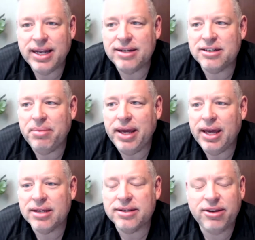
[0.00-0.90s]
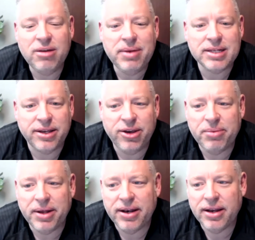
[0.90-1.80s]
to me is a human is a
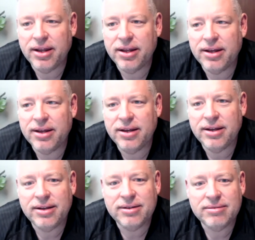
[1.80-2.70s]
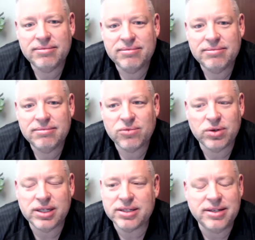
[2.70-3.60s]
human. We're
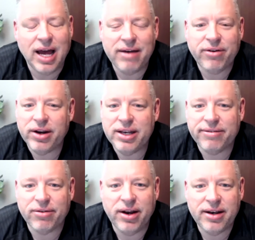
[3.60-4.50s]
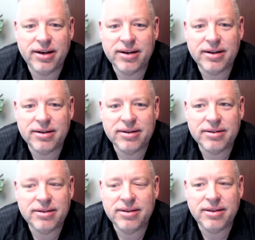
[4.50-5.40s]
just not very different.
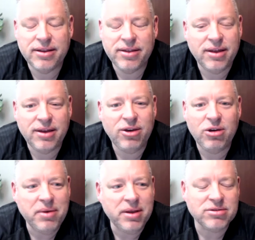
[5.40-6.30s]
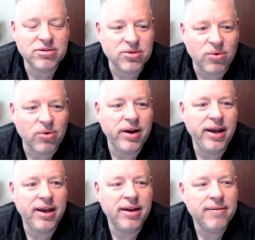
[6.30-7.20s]
The human
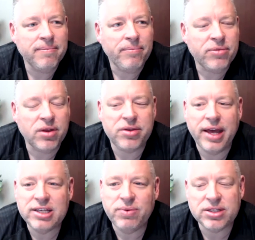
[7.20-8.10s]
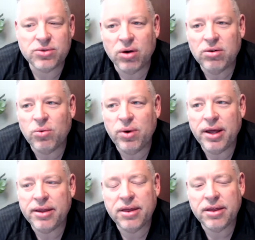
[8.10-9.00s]
story, the things we struggle
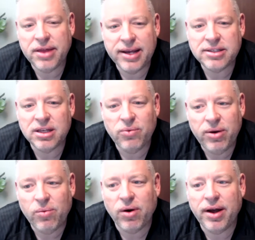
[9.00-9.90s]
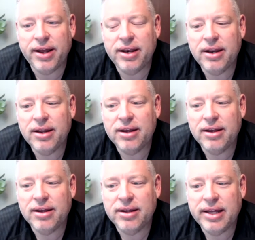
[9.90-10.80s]
with, the things that we want,
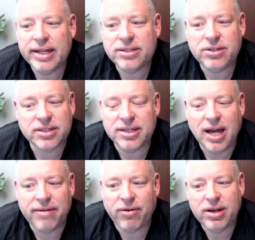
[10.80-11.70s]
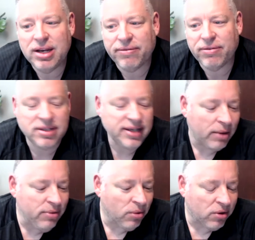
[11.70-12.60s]
it's just not very different. So yeah,
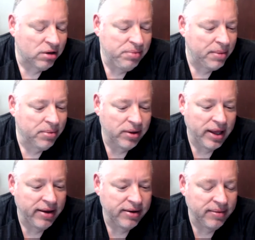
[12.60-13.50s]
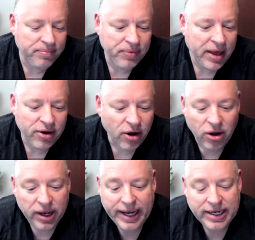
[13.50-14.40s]
we work with people at
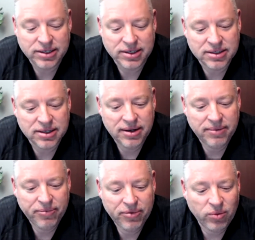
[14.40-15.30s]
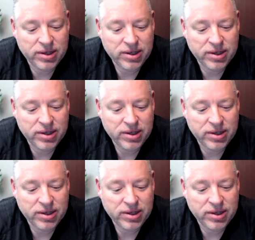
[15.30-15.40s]
all ages. We